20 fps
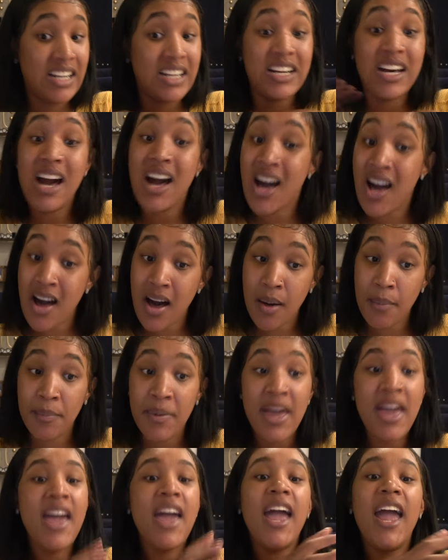come
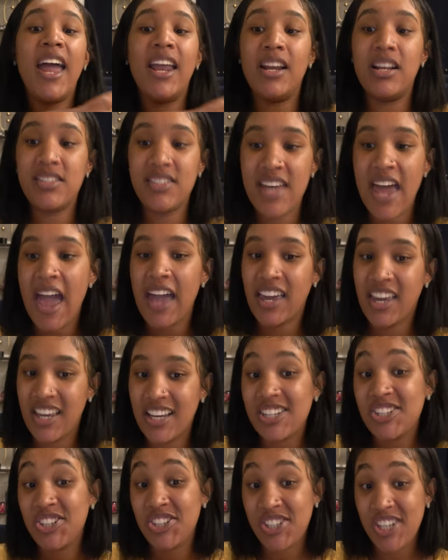and attack
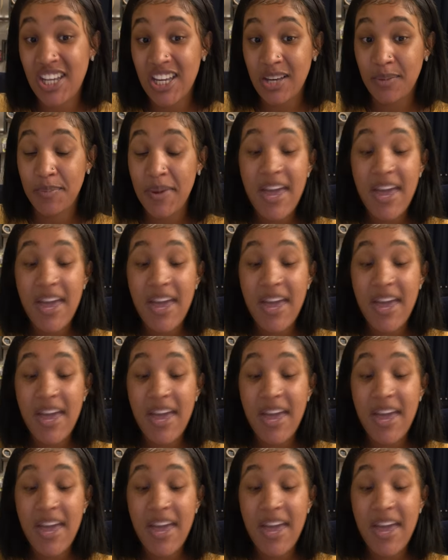his sheep.